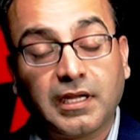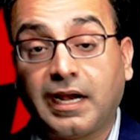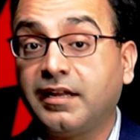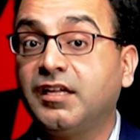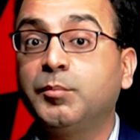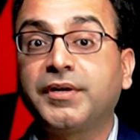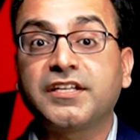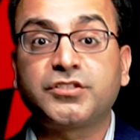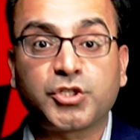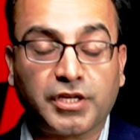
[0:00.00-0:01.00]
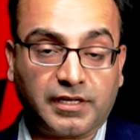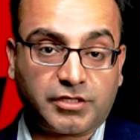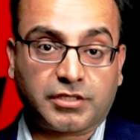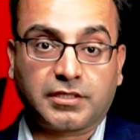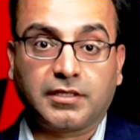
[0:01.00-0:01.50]
And he embraced the
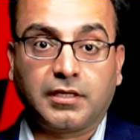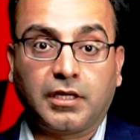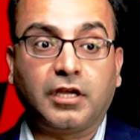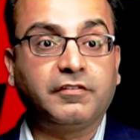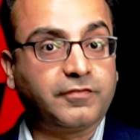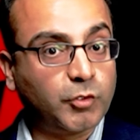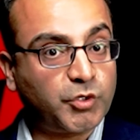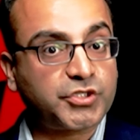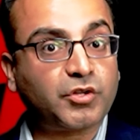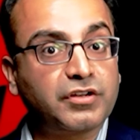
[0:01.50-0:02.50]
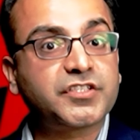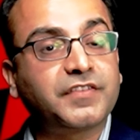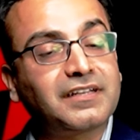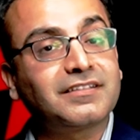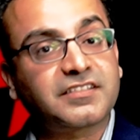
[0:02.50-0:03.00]
change. He focused on his
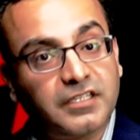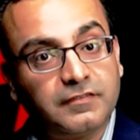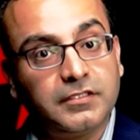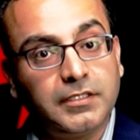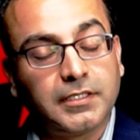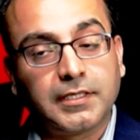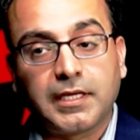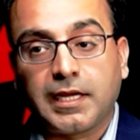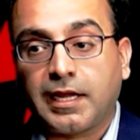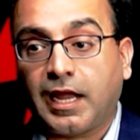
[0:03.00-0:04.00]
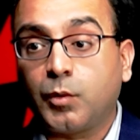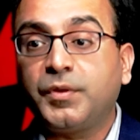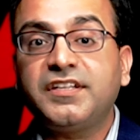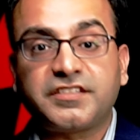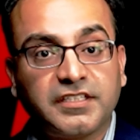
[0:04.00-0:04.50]
fitness level, and
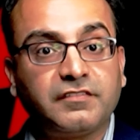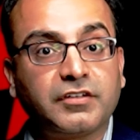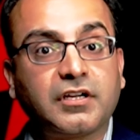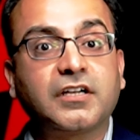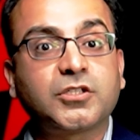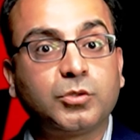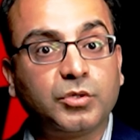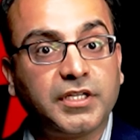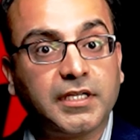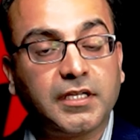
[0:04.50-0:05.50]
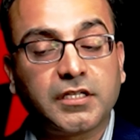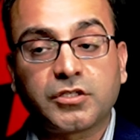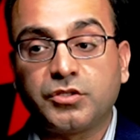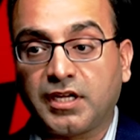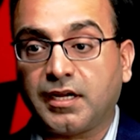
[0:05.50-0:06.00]
we see Virat Kohli
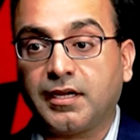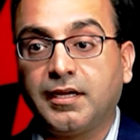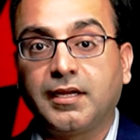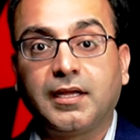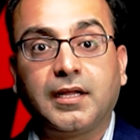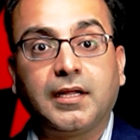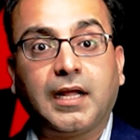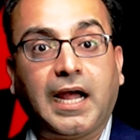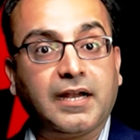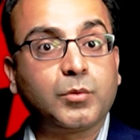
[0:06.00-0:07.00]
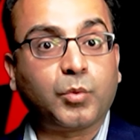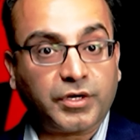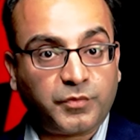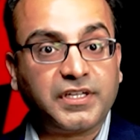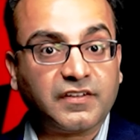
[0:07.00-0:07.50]
today, and
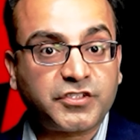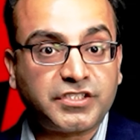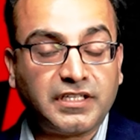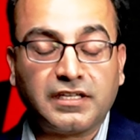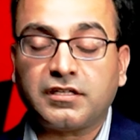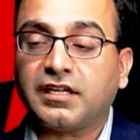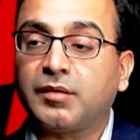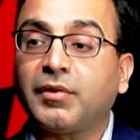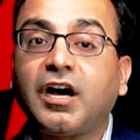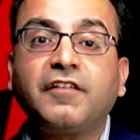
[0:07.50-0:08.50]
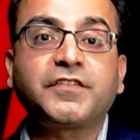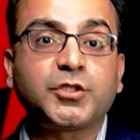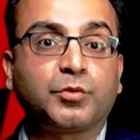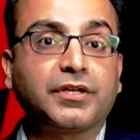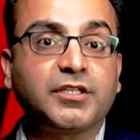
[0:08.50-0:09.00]
what we have seen him after
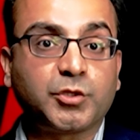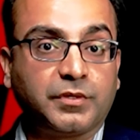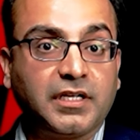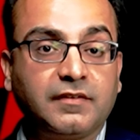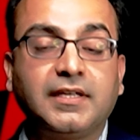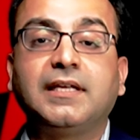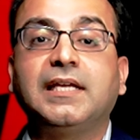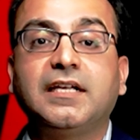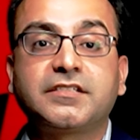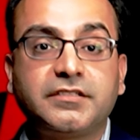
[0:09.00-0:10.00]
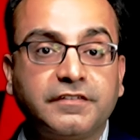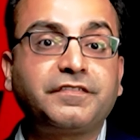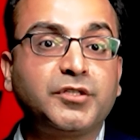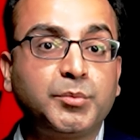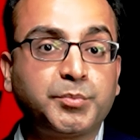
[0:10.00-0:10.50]
2012 is a
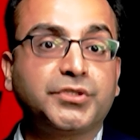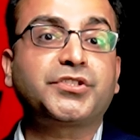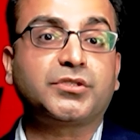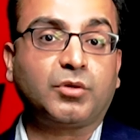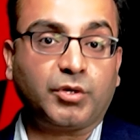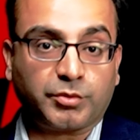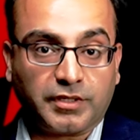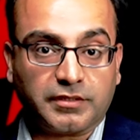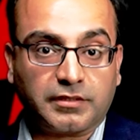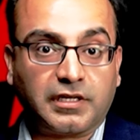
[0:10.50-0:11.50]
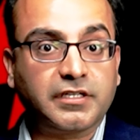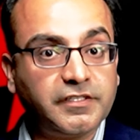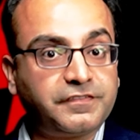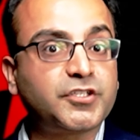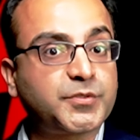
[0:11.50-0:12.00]
different person altogether, a
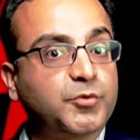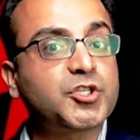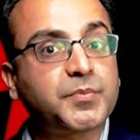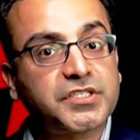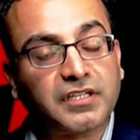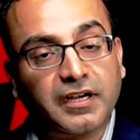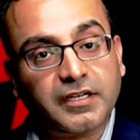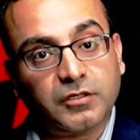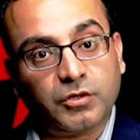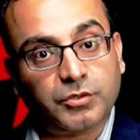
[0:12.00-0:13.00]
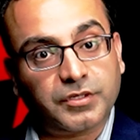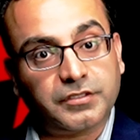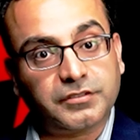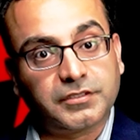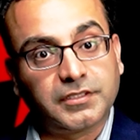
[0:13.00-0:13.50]
different sports personality altogether.